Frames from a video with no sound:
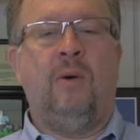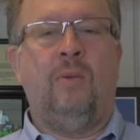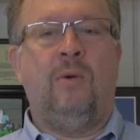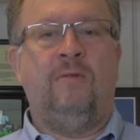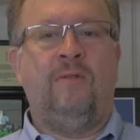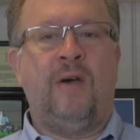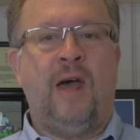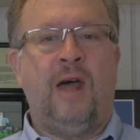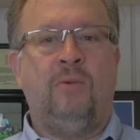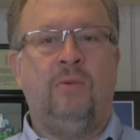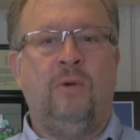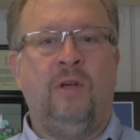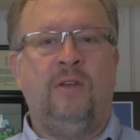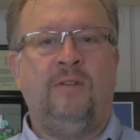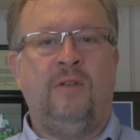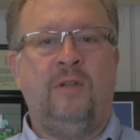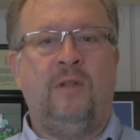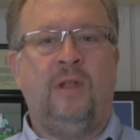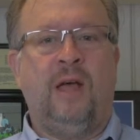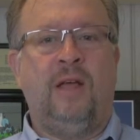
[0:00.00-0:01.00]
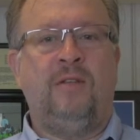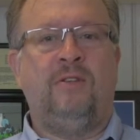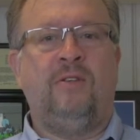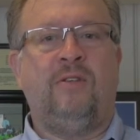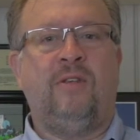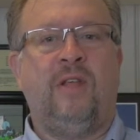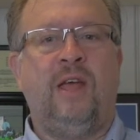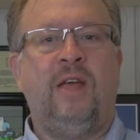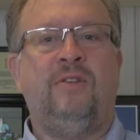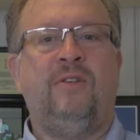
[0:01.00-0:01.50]
We've had recent
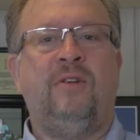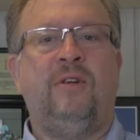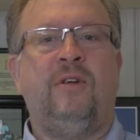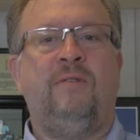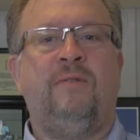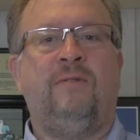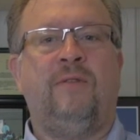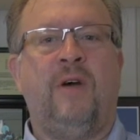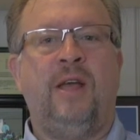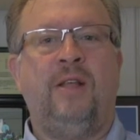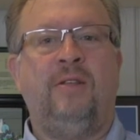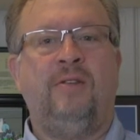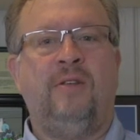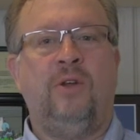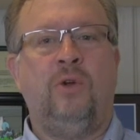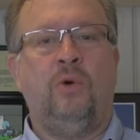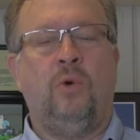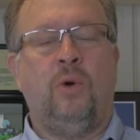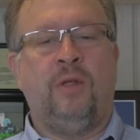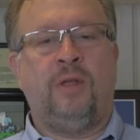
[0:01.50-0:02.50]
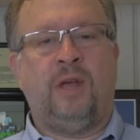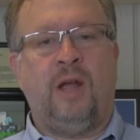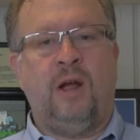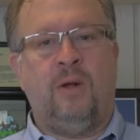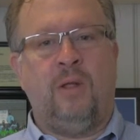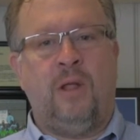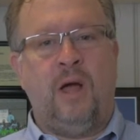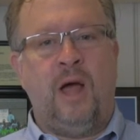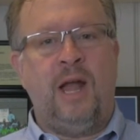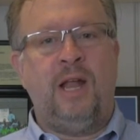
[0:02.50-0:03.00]
legislation and fights in North
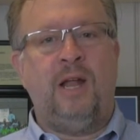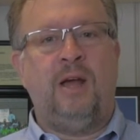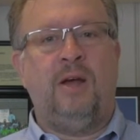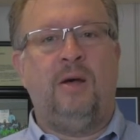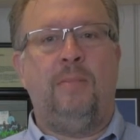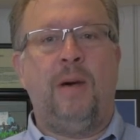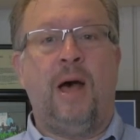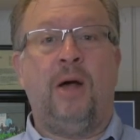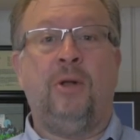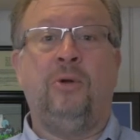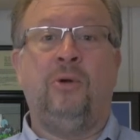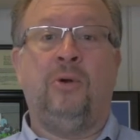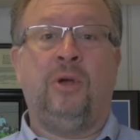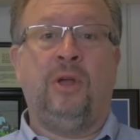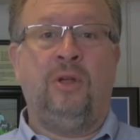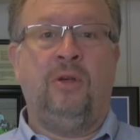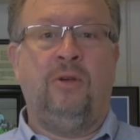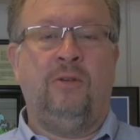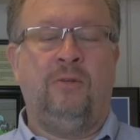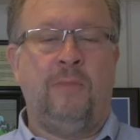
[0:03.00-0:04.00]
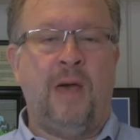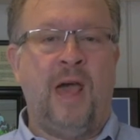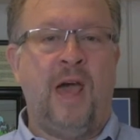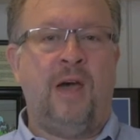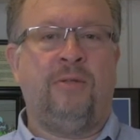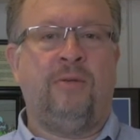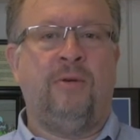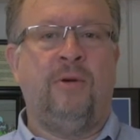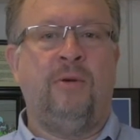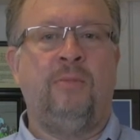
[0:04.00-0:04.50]
Carolina about who can use
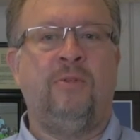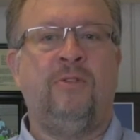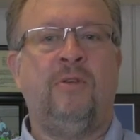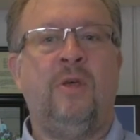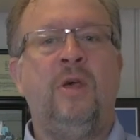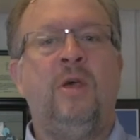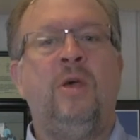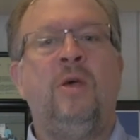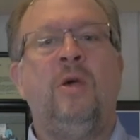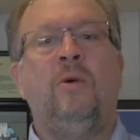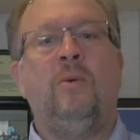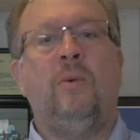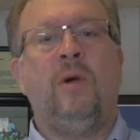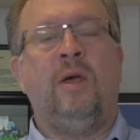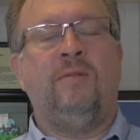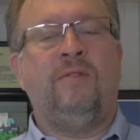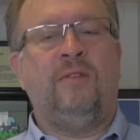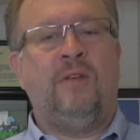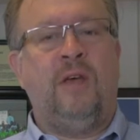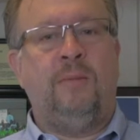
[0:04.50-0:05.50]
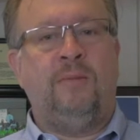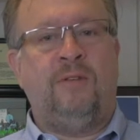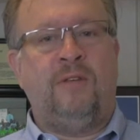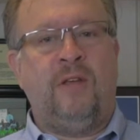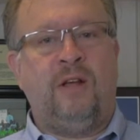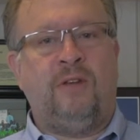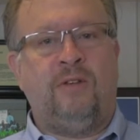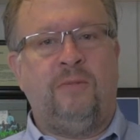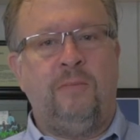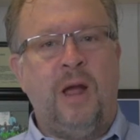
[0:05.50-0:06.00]
bathrooms. We have
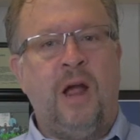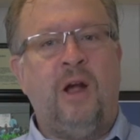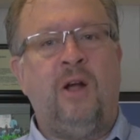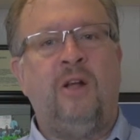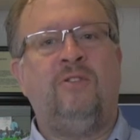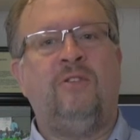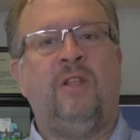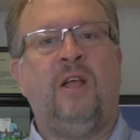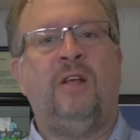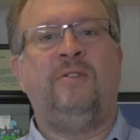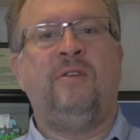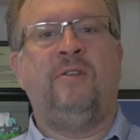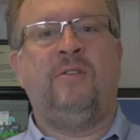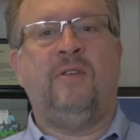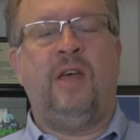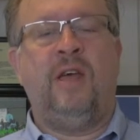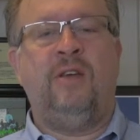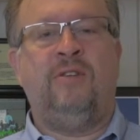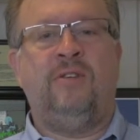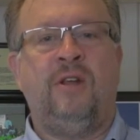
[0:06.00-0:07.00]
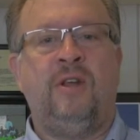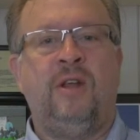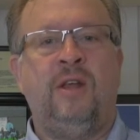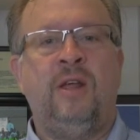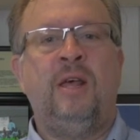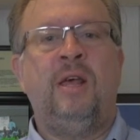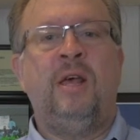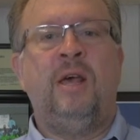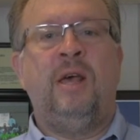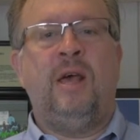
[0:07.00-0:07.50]
same-sex marriage legislation,
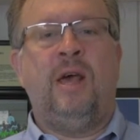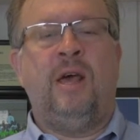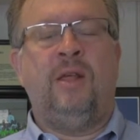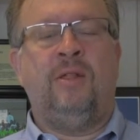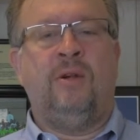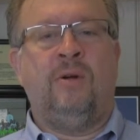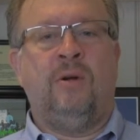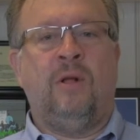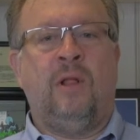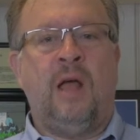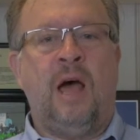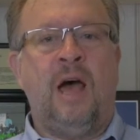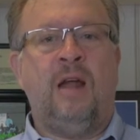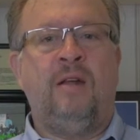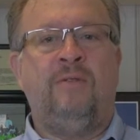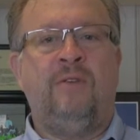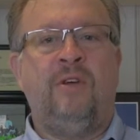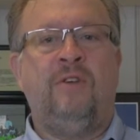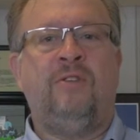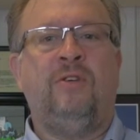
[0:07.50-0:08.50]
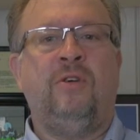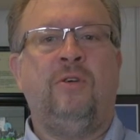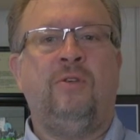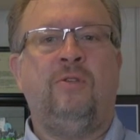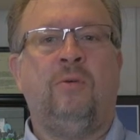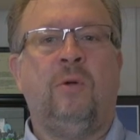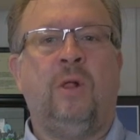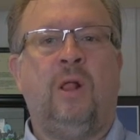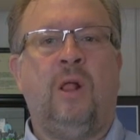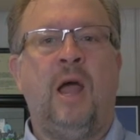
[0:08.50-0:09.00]
and there are a lot of
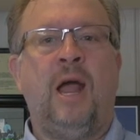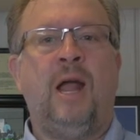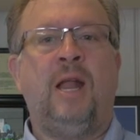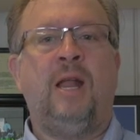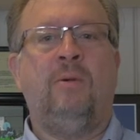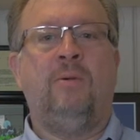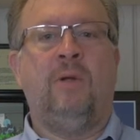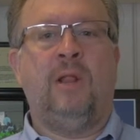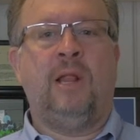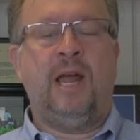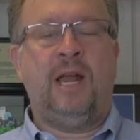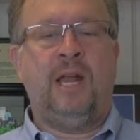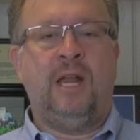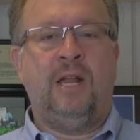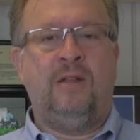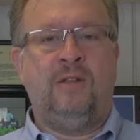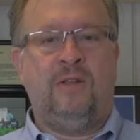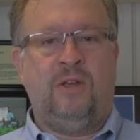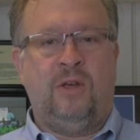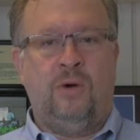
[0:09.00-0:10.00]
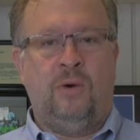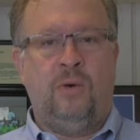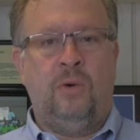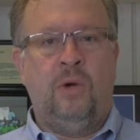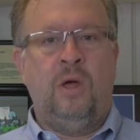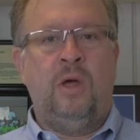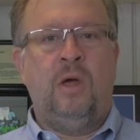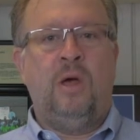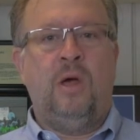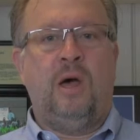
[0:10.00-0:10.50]
issues related to
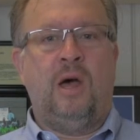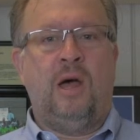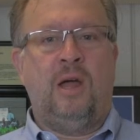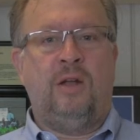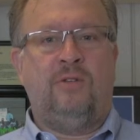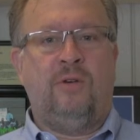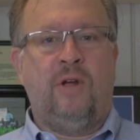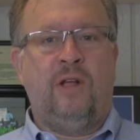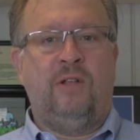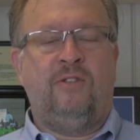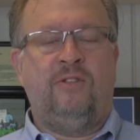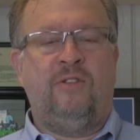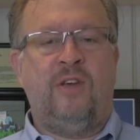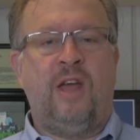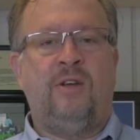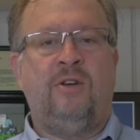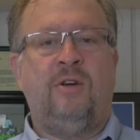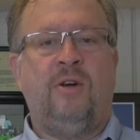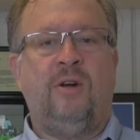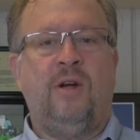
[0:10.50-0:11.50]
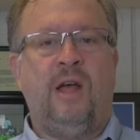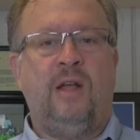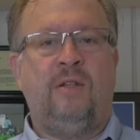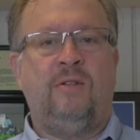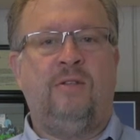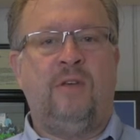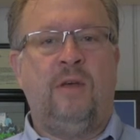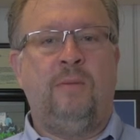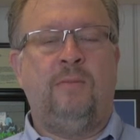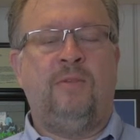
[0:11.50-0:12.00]
transgender and
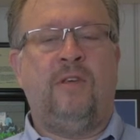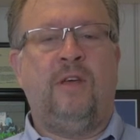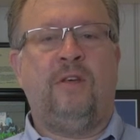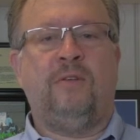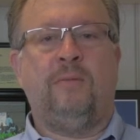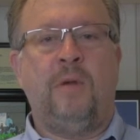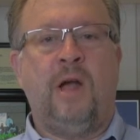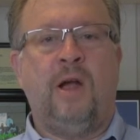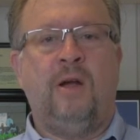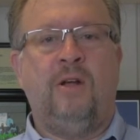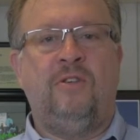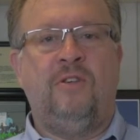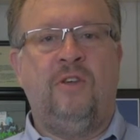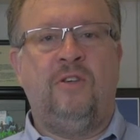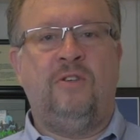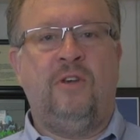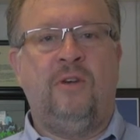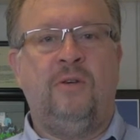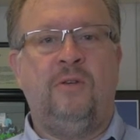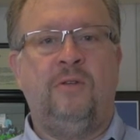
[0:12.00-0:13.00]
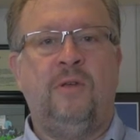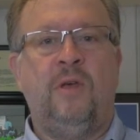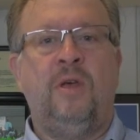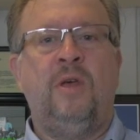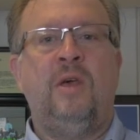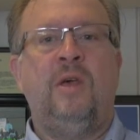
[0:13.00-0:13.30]
same-sex marriage issues